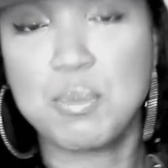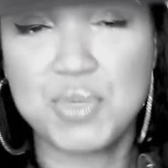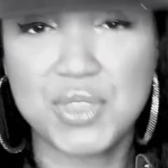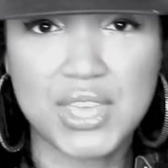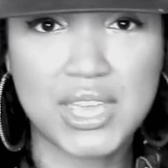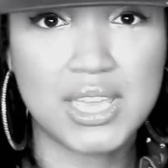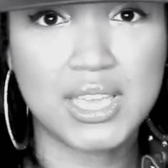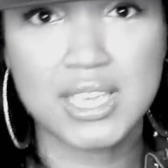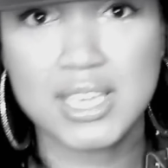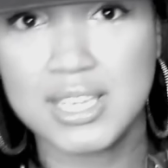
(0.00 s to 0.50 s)

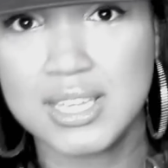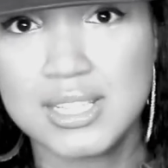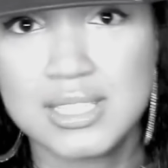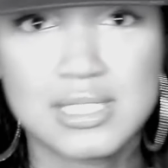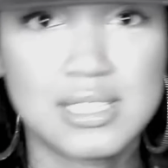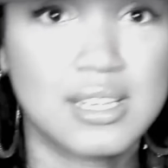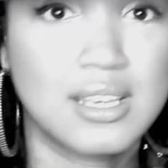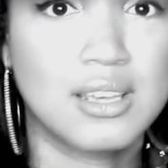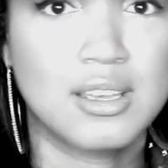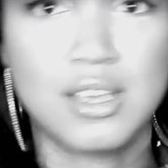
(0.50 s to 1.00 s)
thing
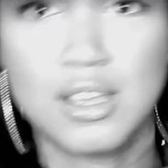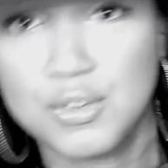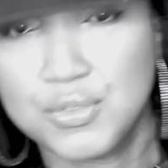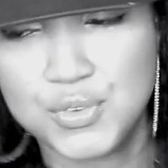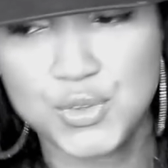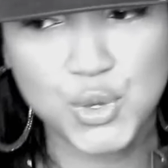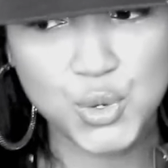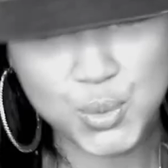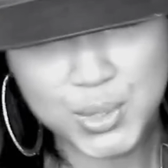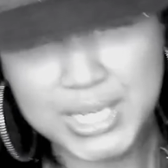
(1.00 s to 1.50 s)
is
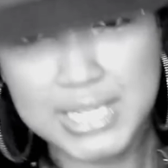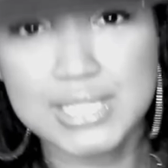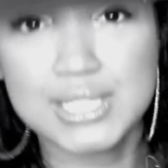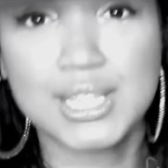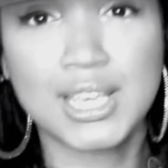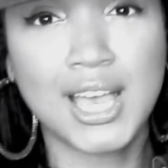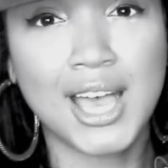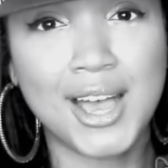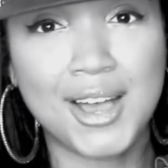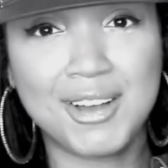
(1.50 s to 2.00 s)
uh, a few
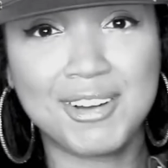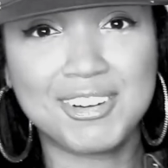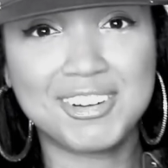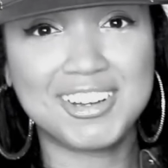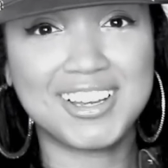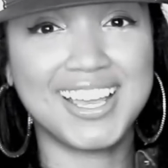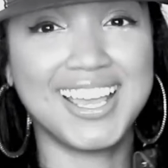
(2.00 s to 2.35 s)
weeks ago.